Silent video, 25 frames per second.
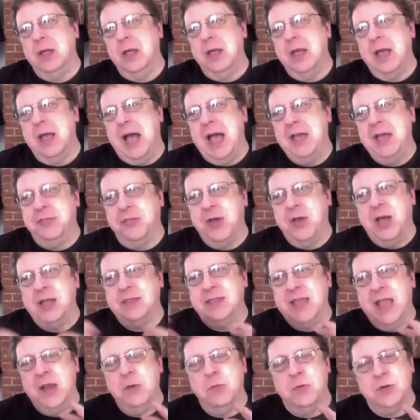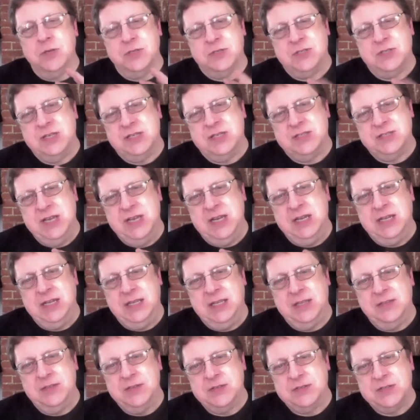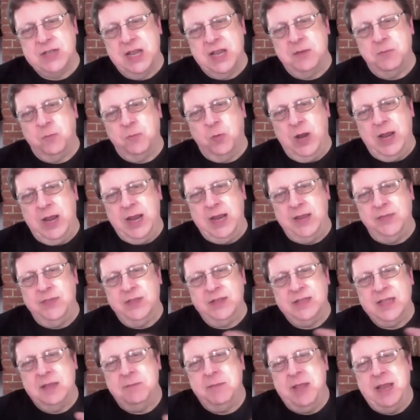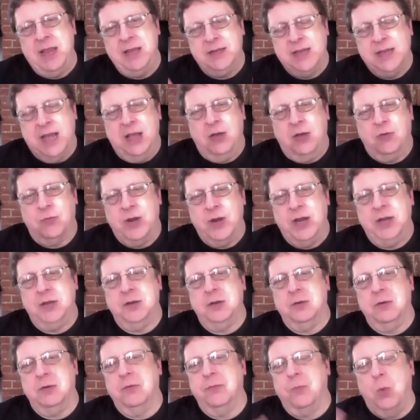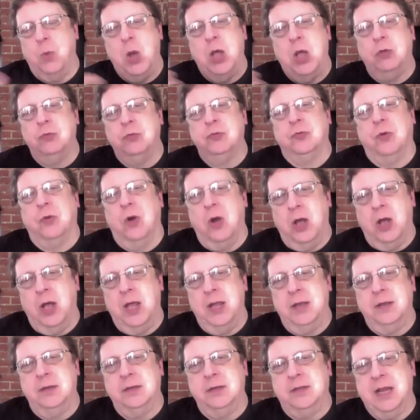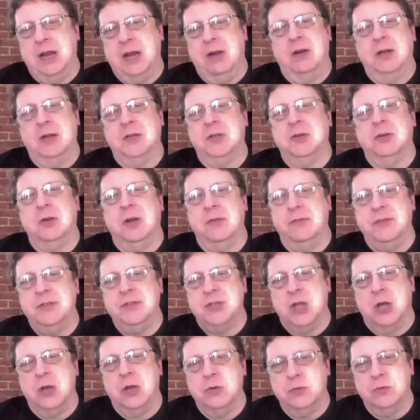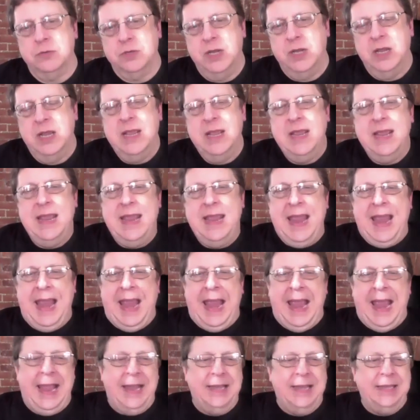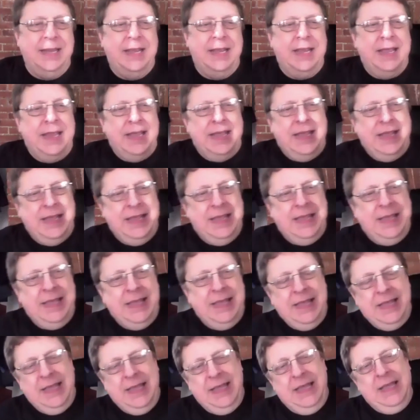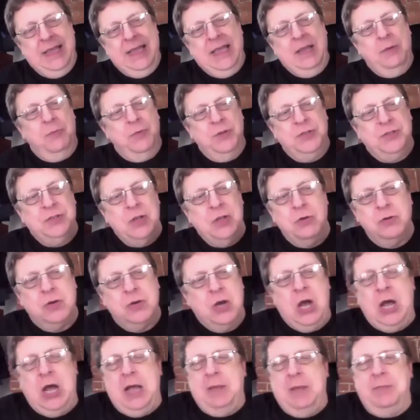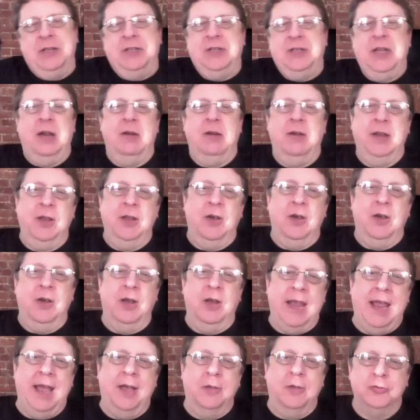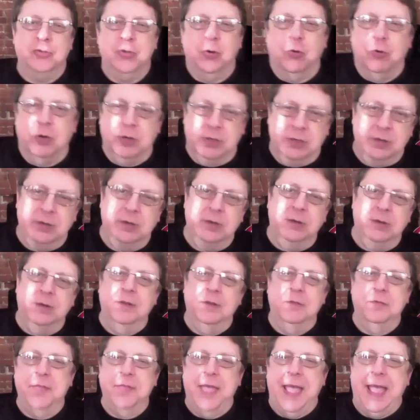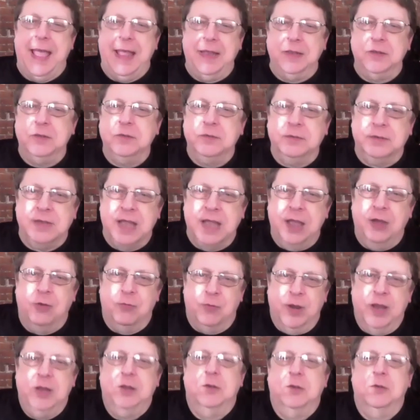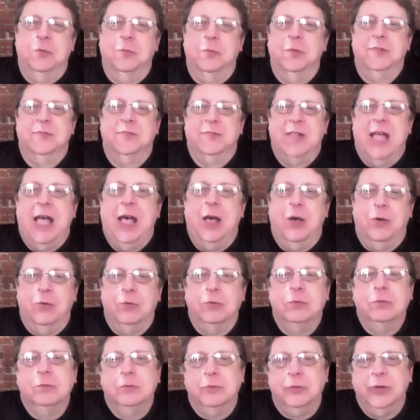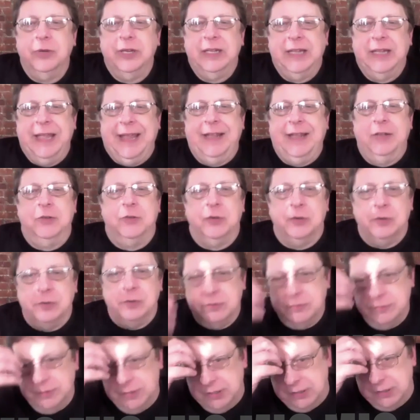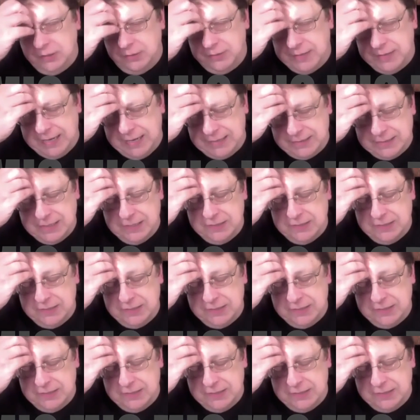I thought they were succeeding in the same way that they made Kyle Rayner a well drawn character of his own, and it was no commentary on Hal Jordan that Kyle Rayner was now Green Lantern. You know That's that, right.